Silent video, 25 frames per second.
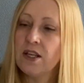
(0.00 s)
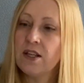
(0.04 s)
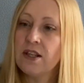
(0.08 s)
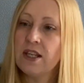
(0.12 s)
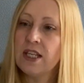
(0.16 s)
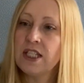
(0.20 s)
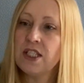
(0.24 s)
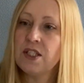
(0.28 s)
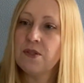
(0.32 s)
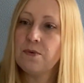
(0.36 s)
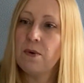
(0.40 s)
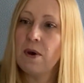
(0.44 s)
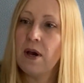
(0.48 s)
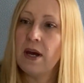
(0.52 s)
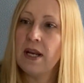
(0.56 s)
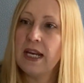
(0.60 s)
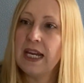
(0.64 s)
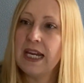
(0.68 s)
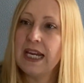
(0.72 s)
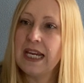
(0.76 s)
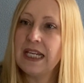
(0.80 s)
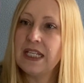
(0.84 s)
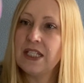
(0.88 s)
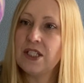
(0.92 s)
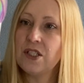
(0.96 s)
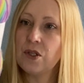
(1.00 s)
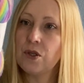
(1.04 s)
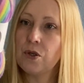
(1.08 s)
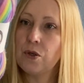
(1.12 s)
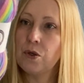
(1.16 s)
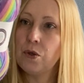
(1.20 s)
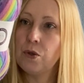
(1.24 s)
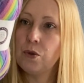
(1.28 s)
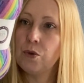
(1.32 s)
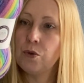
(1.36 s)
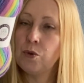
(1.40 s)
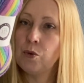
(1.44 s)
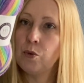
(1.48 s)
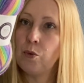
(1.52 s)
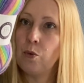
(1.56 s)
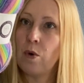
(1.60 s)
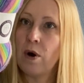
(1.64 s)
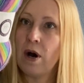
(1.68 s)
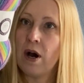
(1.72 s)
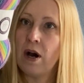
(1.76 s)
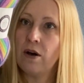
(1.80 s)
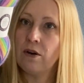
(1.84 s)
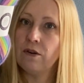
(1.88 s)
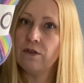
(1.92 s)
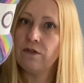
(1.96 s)
this one is called
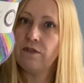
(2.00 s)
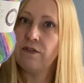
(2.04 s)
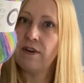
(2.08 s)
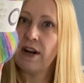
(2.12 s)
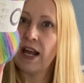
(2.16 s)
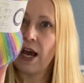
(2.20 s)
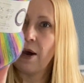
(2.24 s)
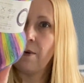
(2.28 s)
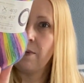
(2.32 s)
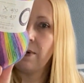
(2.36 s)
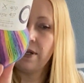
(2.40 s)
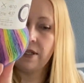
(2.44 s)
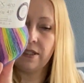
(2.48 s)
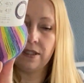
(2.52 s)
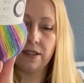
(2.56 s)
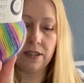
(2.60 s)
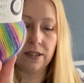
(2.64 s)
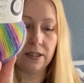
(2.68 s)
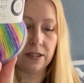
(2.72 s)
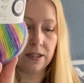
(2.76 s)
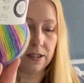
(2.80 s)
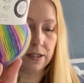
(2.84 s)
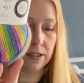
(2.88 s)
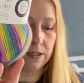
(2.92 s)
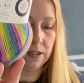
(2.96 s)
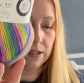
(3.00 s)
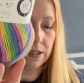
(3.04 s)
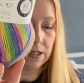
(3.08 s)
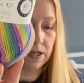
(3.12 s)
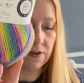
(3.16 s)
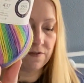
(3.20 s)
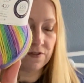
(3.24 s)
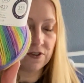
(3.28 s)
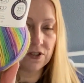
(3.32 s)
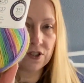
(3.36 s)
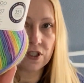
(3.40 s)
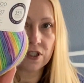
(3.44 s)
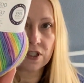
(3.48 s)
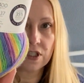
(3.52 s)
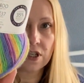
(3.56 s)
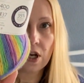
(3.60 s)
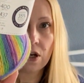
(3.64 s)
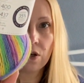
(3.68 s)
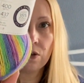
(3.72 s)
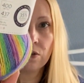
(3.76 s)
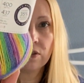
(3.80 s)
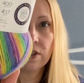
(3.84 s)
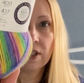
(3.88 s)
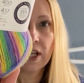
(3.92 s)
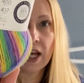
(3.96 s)
Wildflowers.
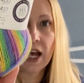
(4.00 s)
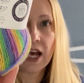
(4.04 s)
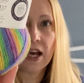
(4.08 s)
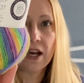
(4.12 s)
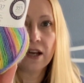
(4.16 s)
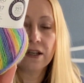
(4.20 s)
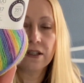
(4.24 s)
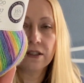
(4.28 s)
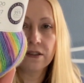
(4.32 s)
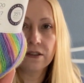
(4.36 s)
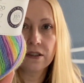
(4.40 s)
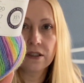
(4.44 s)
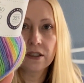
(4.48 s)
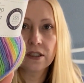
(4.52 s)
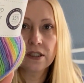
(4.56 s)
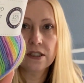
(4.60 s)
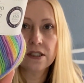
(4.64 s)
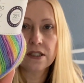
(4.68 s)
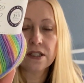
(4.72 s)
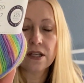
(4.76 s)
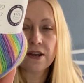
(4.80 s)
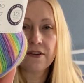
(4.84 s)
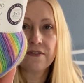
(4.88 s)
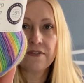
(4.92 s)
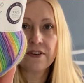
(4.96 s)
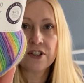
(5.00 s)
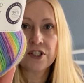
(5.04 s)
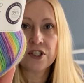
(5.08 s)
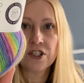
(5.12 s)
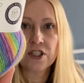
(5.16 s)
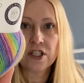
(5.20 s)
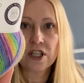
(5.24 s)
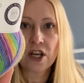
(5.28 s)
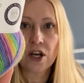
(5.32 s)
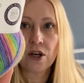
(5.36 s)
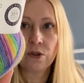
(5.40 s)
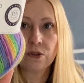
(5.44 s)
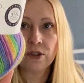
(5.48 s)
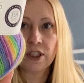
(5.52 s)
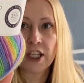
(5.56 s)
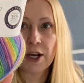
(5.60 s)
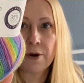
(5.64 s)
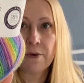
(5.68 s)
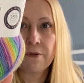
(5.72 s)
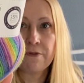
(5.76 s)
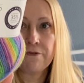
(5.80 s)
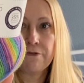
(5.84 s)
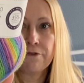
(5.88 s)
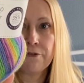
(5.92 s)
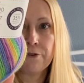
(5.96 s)
So if I just hold that
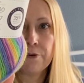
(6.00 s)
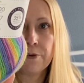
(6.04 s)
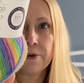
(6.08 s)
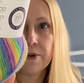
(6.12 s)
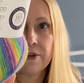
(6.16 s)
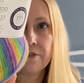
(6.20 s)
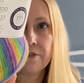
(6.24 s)
one forward